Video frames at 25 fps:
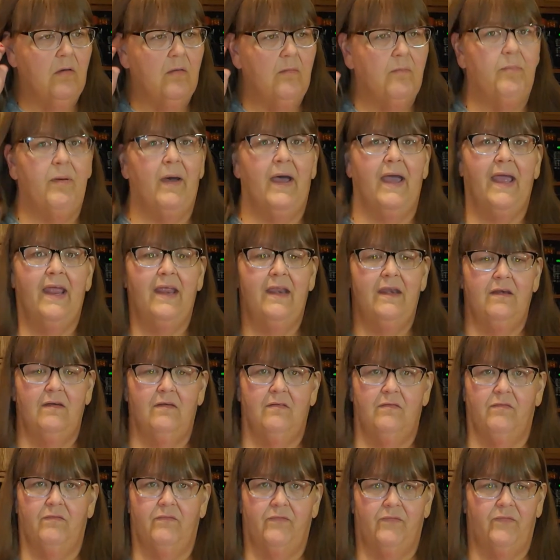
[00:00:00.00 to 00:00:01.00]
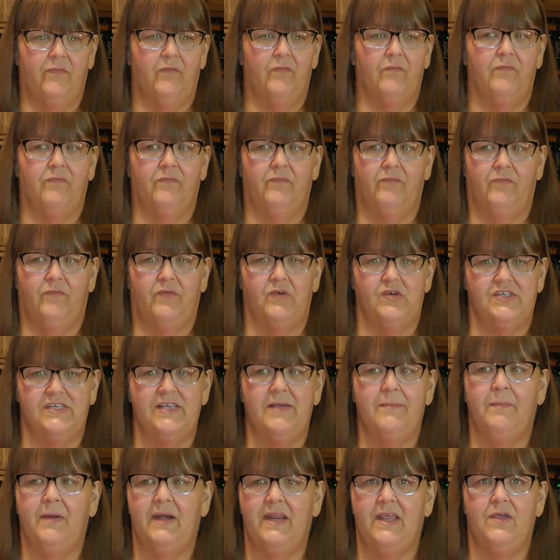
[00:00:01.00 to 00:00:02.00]
But for
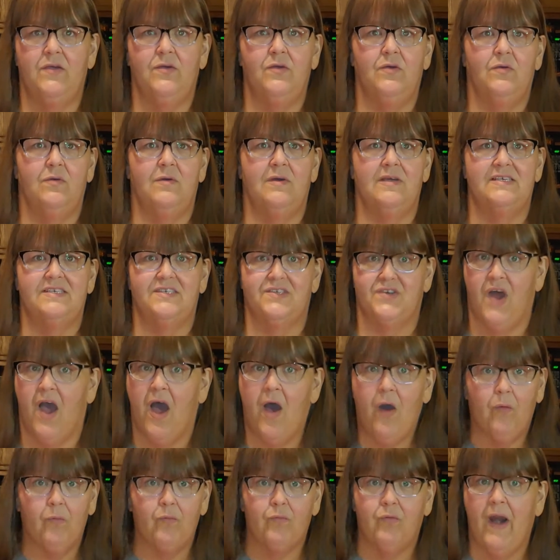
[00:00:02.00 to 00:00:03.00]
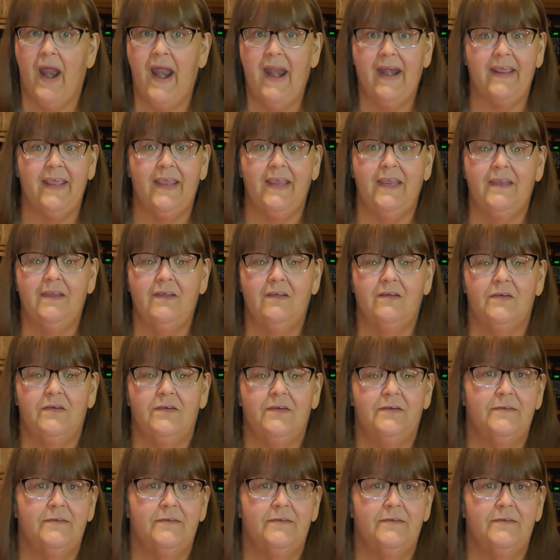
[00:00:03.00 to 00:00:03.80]
somebody who is not ready,